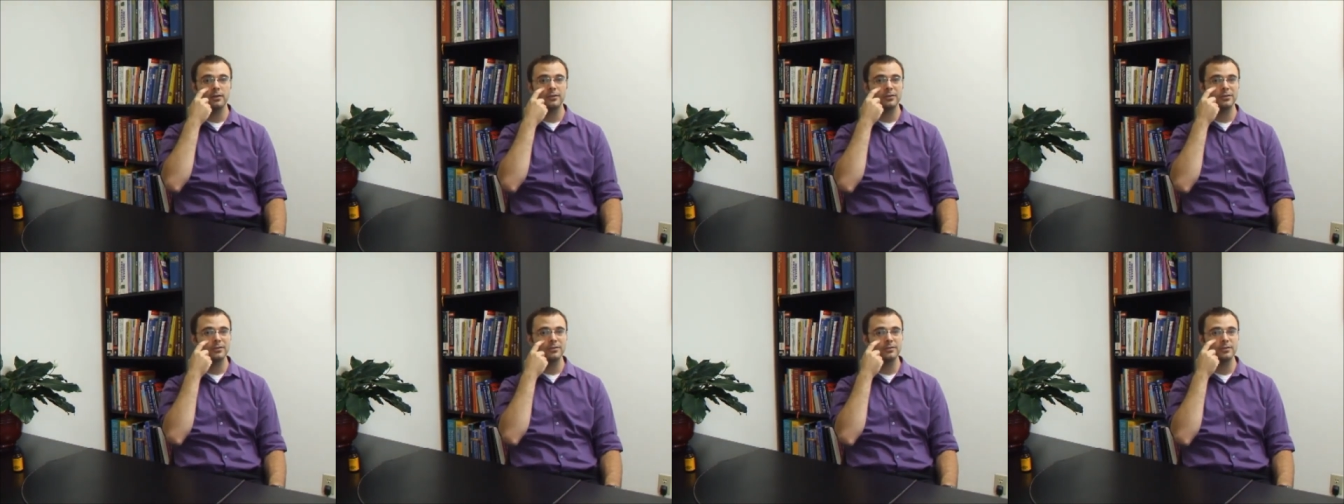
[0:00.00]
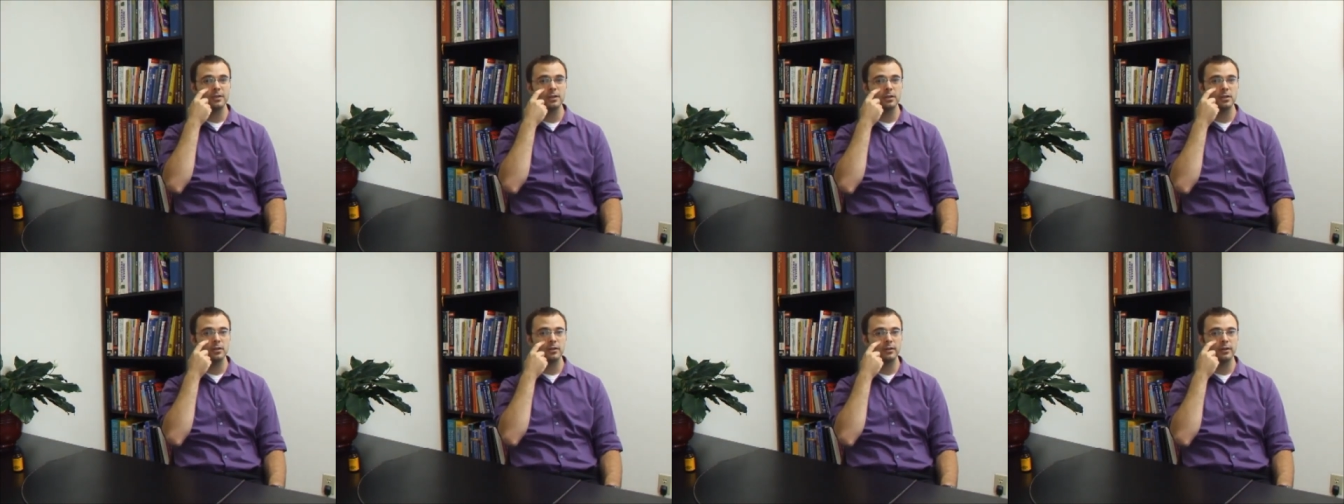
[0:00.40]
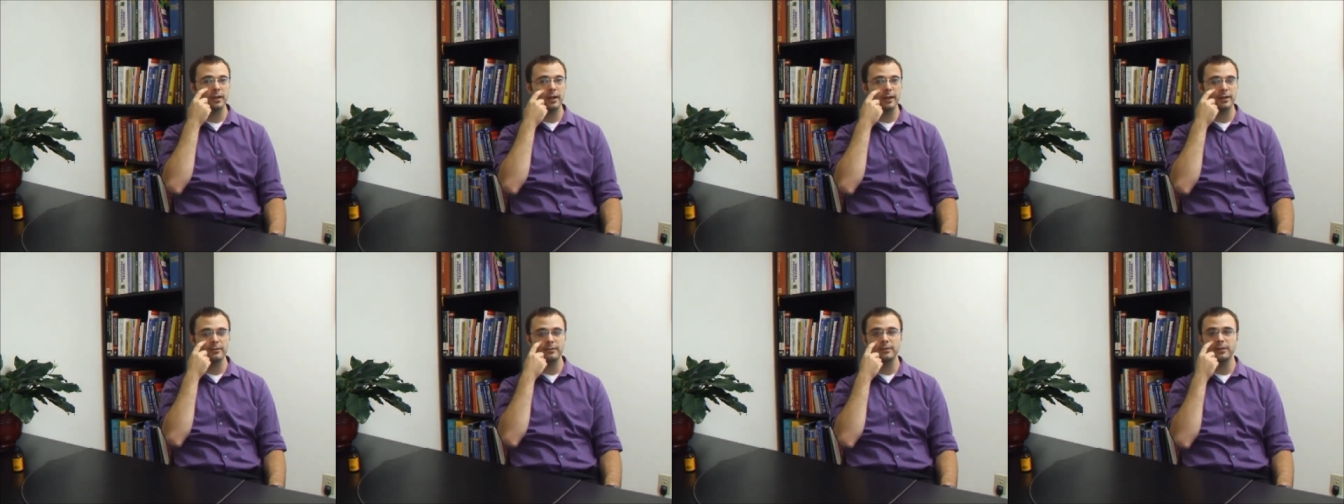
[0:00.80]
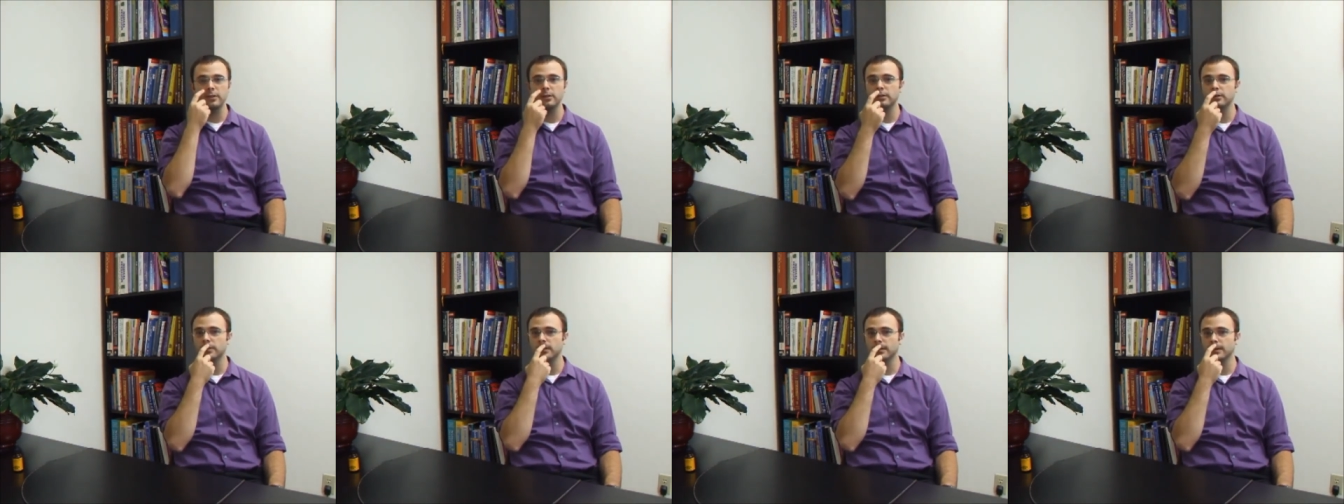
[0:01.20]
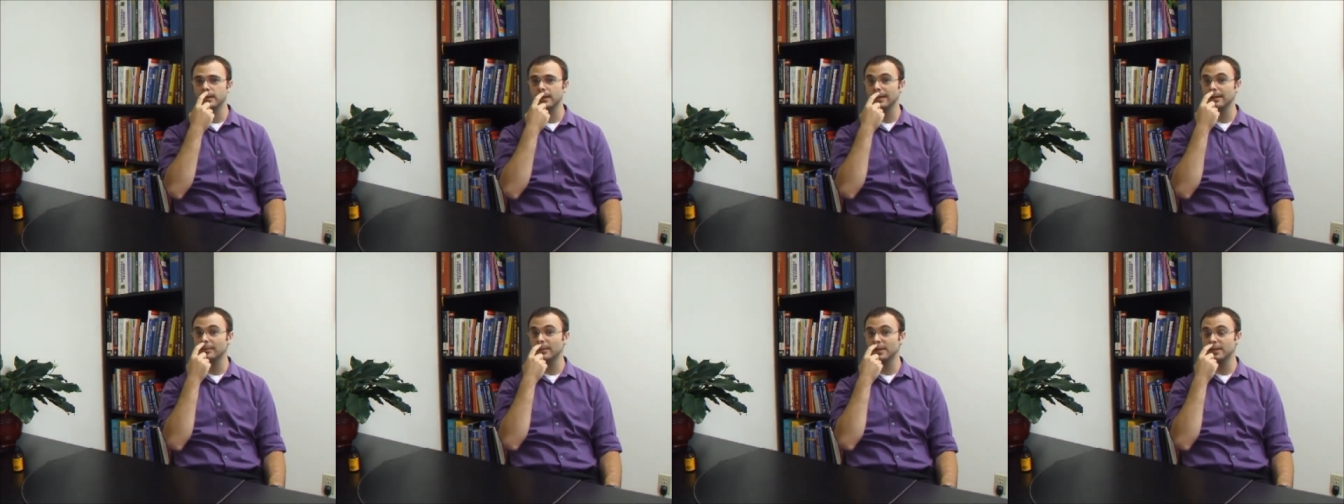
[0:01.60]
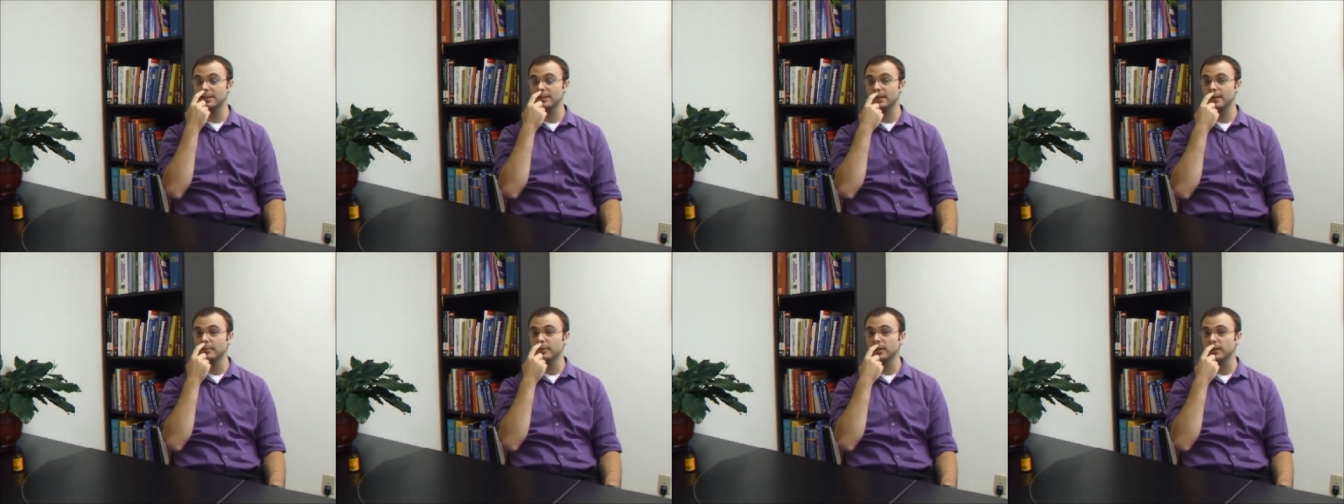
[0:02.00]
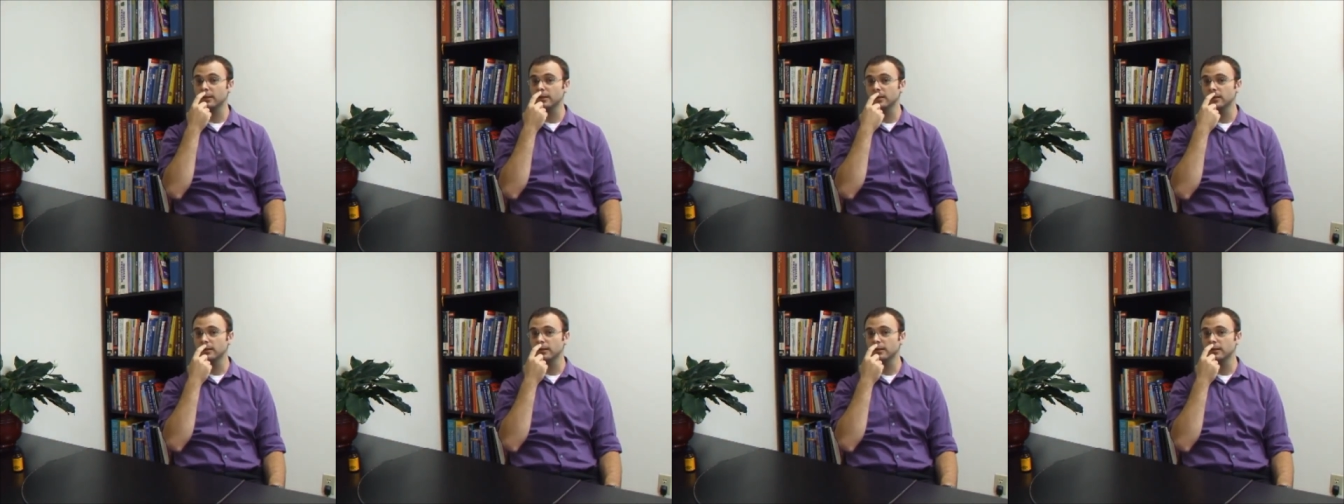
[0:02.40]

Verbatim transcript: This fear that I feel in my stomach,